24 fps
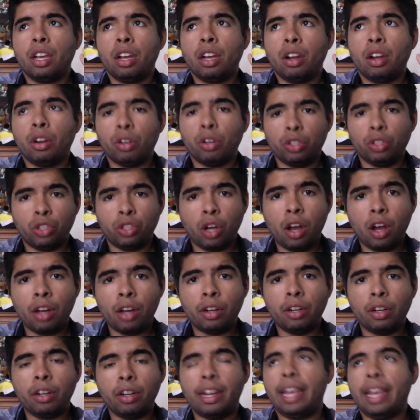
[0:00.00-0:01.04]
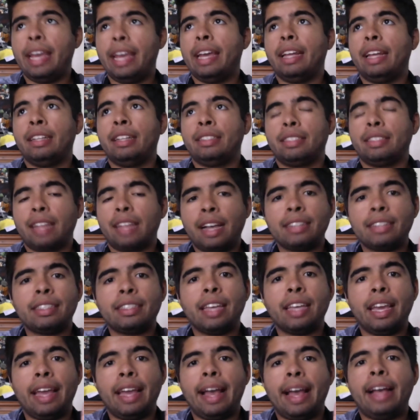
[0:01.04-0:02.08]
her daughter and
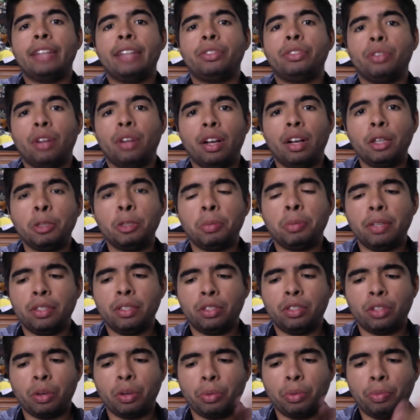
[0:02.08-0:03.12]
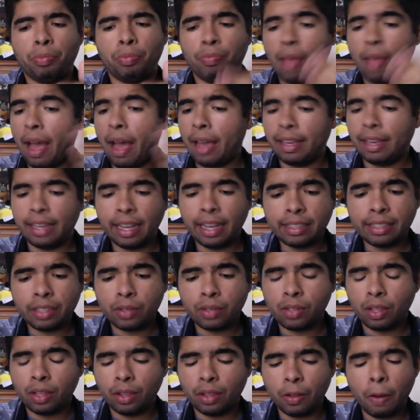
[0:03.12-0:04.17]
Sasuke as her husband. So I guess
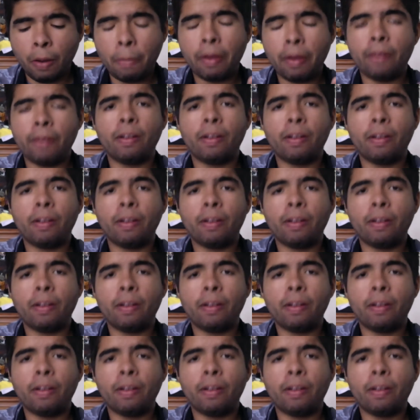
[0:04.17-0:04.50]
there's a little bit of